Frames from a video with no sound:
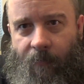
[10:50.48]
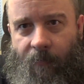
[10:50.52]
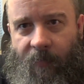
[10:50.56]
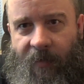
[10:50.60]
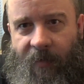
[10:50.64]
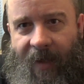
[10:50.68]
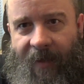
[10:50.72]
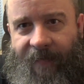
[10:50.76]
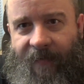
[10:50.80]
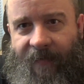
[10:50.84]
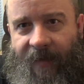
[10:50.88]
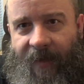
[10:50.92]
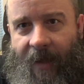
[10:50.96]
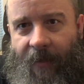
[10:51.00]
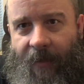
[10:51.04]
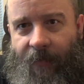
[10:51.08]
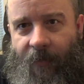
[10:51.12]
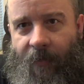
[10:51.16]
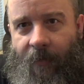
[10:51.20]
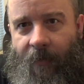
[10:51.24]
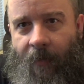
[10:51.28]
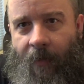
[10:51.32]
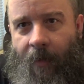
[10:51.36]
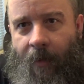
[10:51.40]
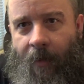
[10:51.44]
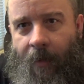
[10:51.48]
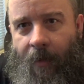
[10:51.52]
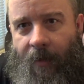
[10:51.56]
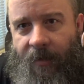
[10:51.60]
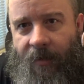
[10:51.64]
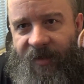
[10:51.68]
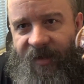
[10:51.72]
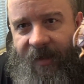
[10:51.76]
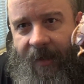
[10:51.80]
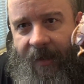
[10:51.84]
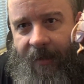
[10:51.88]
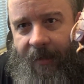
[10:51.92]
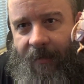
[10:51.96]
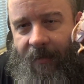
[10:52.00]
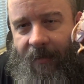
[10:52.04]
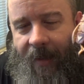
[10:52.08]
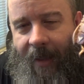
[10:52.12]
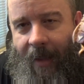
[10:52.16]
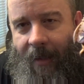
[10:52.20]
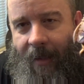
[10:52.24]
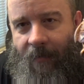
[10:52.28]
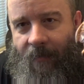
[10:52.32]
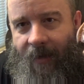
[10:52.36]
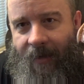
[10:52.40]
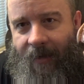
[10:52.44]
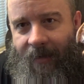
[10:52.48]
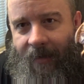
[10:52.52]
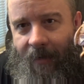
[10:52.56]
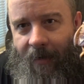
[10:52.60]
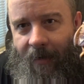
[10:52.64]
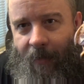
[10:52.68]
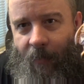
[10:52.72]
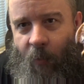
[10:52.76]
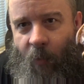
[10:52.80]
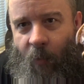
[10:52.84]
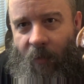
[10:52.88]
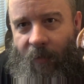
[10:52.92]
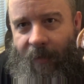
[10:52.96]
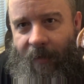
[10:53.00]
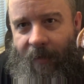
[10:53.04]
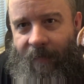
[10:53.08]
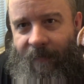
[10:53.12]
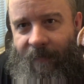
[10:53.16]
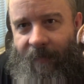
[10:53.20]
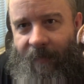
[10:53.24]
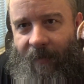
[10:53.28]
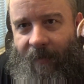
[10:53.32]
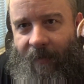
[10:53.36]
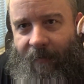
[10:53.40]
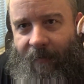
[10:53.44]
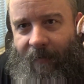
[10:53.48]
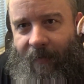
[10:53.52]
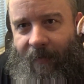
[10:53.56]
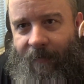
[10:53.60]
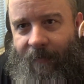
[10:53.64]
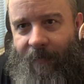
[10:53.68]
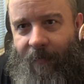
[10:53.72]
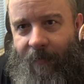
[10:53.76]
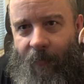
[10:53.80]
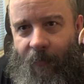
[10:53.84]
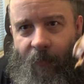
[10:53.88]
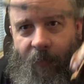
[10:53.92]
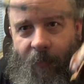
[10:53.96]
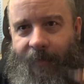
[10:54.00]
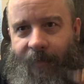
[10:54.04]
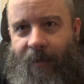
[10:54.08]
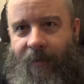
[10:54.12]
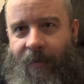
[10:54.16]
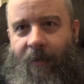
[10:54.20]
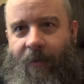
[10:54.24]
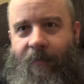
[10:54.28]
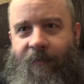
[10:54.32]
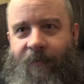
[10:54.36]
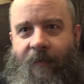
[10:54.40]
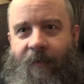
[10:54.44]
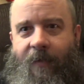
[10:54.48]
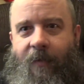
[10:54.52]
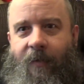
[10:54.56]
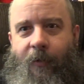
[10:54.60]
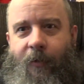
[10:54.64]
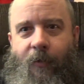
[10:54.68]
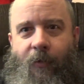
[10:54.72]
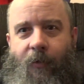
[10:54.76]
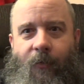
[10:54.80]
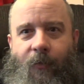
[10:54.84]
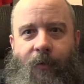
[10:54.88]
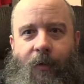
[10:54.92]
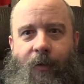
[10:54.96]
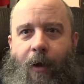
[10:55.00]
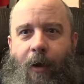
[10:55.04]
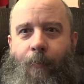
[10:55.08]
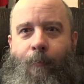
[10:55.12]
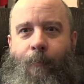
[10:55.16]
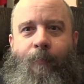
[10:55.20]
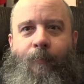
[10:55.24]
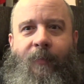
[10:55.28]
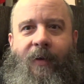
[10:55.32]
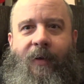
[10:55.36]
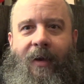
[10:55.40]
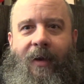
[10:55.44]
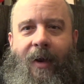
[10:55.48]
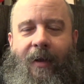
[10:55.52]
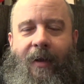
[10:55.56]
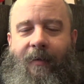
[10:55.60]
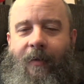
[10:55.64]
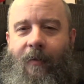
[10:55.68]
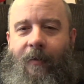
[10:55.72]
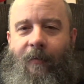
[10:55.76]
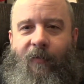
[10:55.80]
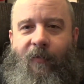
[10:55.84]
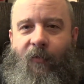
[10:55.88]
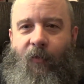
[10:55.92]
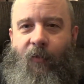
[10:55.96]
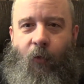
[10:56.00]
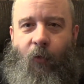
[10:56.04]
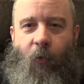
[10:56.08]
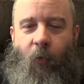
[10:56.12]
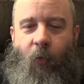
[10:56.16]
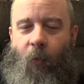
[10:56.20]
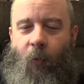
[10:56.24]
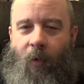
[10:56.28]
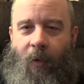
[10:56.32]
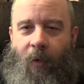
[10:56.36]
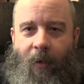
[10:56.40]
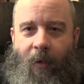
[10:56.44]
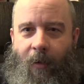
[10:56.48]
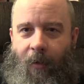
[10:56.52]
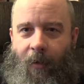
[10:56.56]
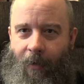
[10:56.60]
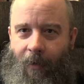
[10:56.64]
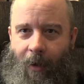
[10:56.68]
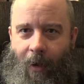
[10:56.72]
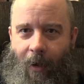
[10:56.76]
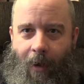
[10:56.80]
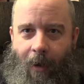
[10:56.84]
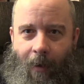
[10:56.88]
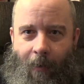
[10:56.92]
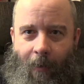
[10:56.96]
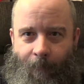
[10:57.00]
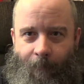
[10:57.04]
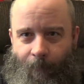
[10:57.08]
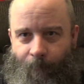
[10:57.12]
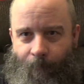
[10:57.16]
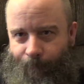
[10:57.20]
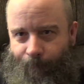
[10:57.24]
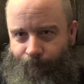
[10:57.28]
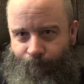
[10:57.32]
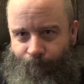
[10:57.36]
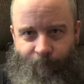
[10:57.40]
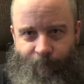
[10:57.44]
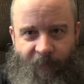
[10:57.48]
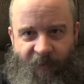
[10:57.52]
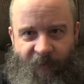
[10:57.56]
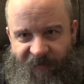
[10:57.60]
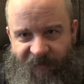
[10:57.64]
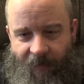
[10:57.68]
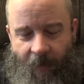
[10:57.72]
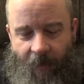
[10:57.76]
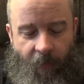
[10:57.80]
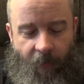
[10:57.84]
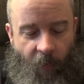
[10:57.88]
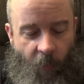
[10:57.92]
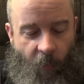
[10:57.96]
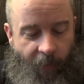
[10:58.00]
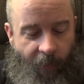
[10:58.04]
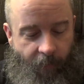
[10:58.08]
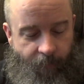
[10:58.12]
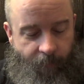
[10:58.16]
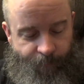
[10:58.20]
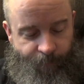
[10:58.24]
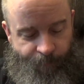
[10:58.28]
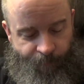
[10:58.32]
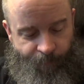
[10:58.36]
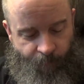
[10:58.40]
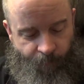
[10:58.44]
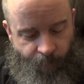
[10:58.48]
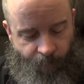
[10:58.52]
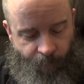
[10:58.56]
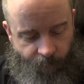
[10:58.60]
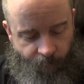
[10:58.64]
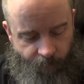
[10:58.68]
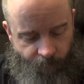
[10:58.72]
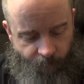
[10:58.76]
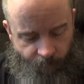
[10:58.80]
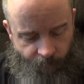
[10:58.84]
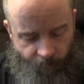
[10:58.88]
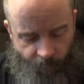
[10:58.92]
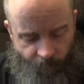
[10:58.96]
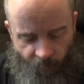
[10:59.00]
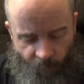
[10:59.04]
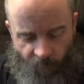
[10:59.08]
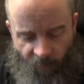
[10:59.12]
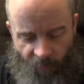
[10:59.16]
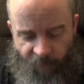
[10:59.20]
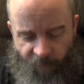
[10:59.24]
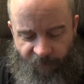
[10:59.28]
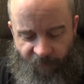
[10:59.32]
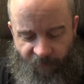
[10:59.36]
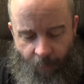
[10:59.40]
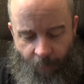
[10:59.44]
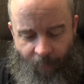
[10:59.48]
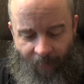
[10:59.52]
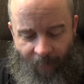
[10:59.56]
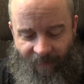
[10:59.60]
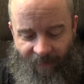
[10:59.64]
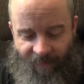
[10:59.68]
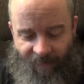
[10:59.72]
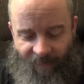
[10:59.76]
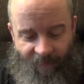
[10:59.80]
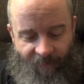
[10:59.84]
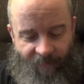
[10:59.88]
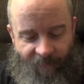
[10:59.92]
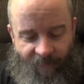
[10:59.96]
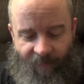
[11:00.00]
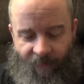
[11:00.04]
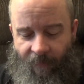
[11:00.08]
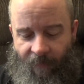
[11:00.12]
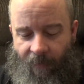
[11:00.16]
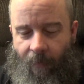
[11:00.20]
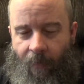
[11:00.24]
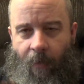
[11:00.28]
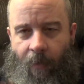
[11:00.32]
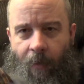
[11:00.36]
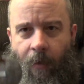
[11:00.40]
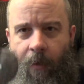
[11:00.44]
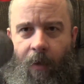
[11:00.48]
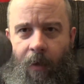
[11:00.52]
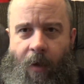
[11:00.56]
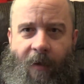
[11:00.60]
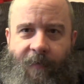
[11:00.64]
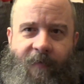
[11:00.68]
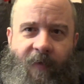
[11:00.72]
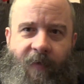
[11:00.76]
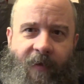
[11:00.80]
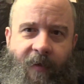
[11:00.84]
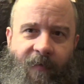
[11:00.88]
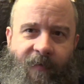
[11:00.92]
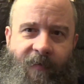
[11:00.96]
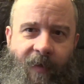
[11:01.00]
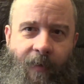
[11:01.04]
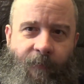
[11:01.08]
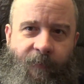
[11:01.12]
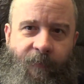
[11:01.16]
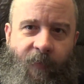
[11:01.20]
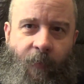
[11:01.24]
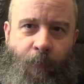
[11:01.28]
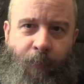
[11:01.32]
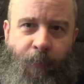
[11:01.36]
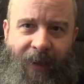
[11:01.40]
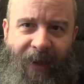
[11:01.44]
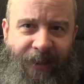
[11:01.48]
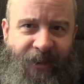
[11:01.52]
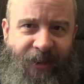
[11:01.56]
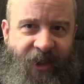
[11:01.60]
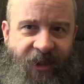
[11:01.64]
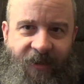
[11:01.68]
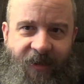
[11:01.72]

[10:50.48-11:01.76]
got together. See that little hand right there? Well, his it isn't really there. It's like a little nub connecting to the steering wheel. For the bases, I took a tip from Peachy